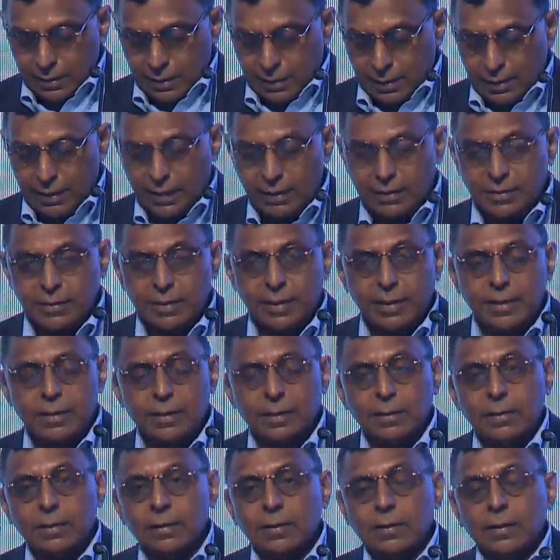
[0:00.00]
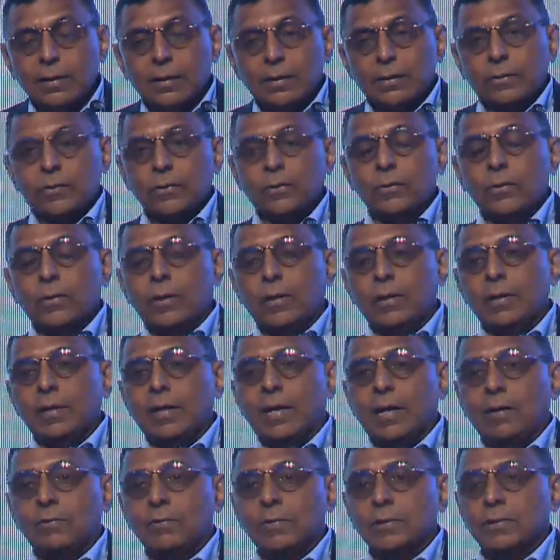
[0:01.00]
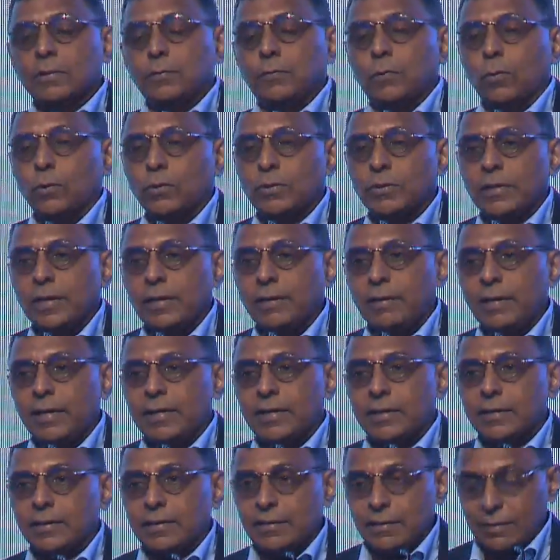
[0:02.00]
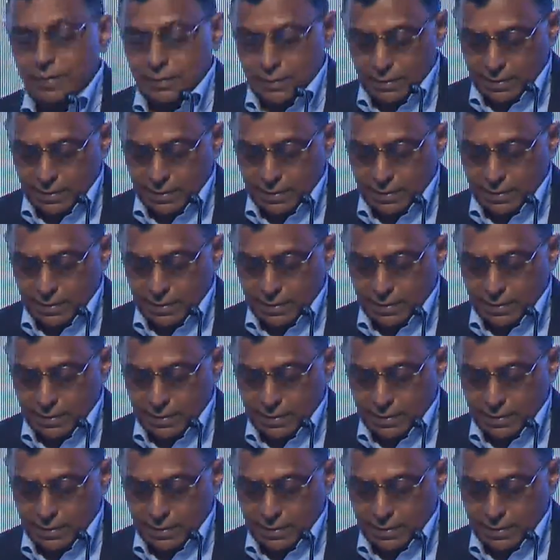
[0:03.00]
And I said to you earlier, I was the fourth generation.